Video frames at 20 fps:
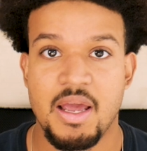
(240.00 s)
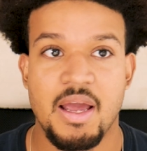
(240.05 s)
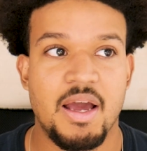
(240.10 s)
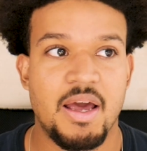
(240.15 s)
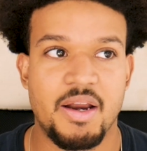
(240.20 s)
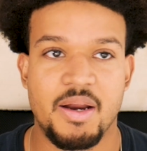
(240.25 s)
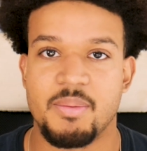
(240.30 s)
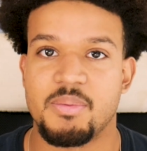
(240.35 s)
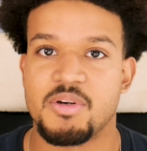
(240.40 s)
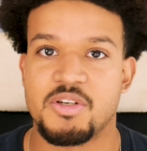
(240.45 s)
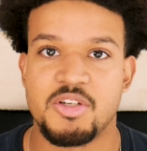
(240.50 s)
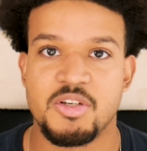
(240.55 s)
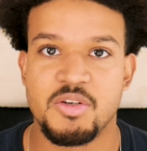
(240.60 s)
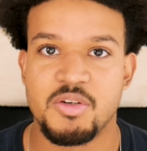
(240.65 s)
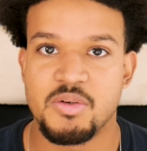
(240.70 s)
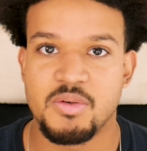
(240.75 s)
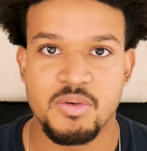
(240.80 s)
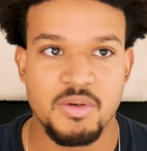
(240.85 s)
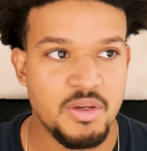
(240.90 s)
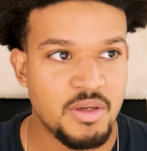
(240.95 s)
And number
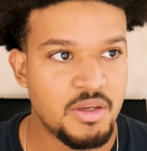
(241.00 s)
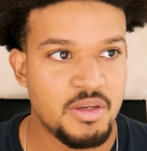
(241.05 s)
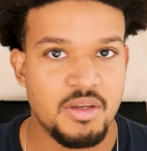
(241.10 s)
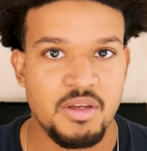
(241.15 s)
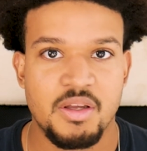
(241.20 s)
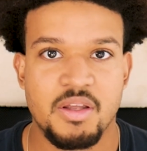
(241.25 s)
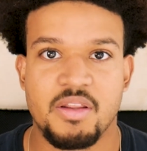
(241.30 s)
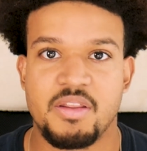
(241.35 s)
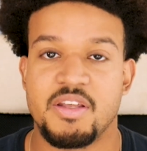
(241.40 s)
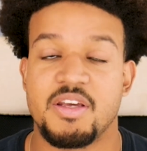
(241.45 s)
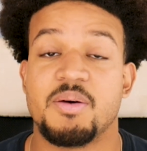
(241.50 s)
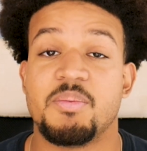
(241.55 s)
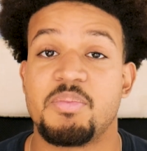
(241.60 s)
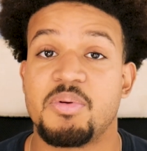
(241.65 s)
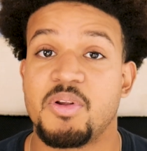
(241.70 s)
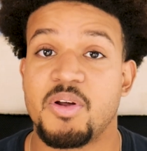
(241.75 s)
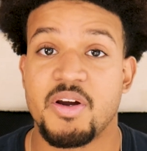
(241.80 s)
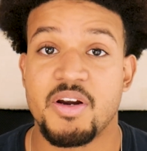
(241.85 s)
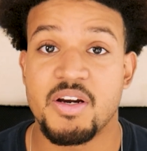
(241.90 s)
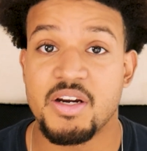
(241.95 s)
two, the
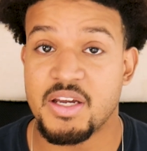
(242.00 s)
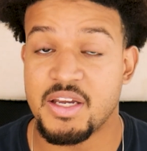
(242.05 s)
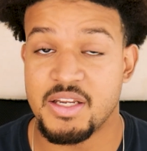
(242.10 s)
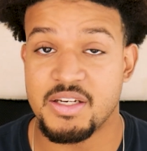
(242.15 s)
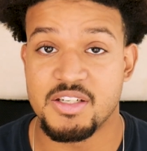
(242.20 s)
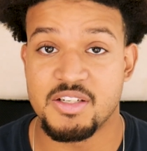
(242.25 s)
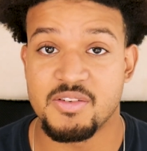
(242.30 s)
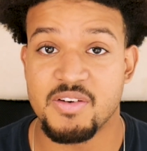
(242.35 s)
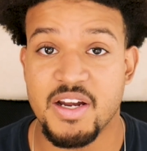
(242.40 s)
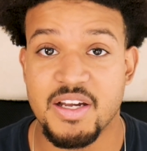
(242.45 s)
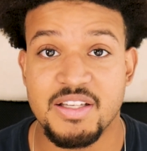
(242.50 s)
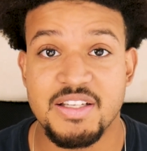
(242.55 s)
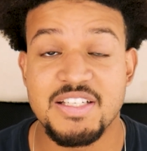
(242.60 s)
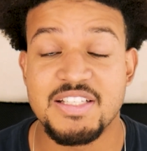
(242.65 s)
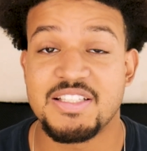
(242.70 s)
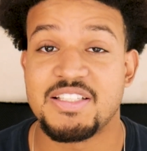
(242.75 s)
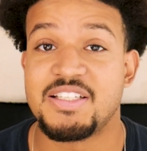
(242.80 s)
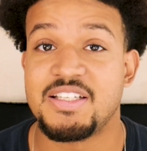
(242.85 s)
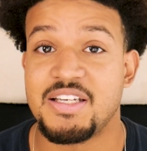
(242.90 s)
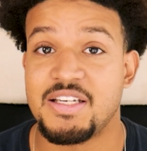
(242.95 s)
employer can directly
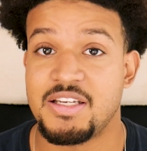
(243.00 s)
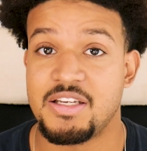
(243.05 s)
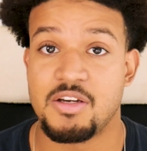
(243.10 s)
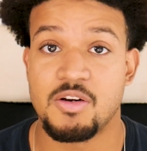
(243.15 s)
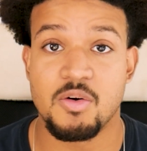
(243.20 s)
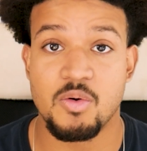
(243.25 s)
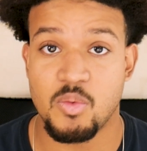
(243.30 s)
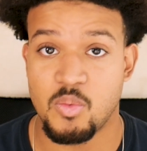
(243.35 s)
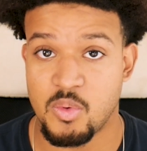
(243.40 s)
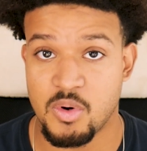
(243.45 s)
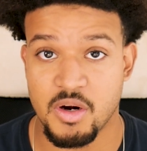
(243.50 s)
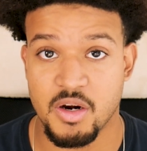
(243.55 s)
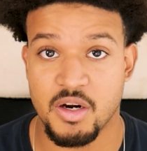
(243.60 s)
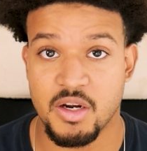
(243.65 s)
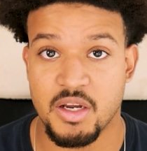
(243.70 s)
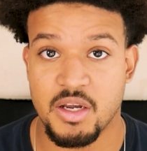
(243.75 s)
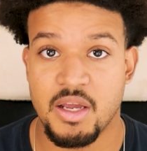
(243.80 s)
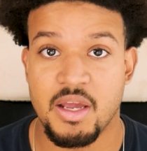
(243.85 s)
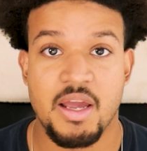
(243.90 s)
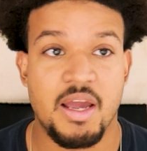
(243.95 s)
see your
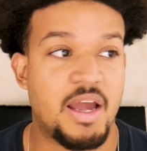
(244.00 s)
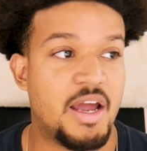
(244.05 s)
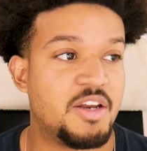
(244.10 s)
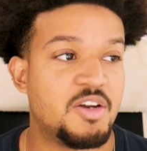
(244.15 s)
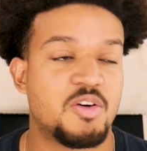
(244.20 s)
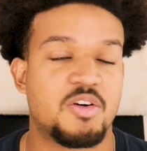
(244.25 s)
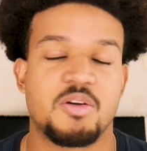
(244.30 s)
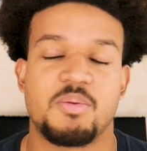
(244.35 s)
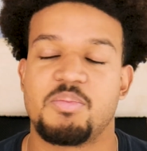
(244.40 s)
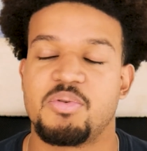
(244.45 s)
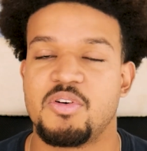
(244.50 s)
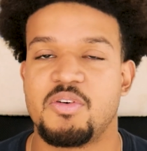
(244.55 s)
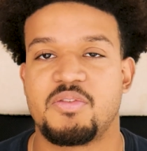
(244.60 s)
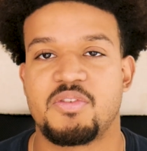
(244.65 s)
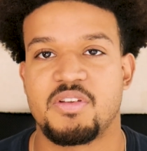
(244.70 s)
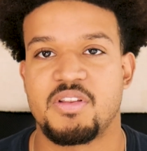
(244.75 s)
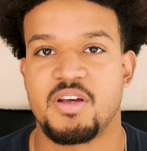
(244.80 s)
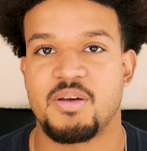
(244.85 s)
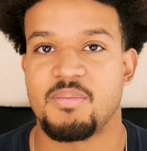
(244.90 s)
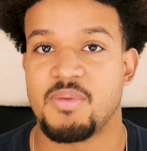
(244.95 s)
work and you can prove
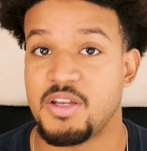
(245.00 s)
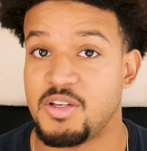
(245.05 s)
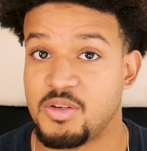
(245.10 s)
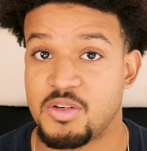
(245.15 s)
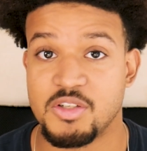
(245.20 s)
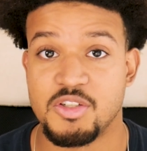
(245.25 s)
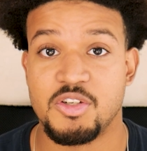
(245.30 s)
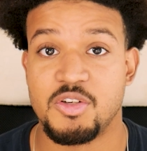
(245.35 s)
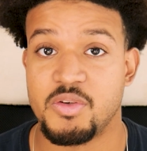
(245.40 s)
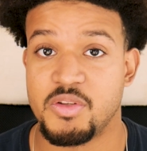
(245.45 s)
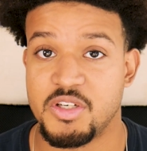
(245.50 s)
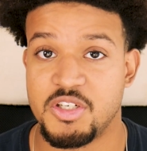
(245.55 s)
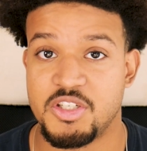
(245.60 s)
to them that you can do the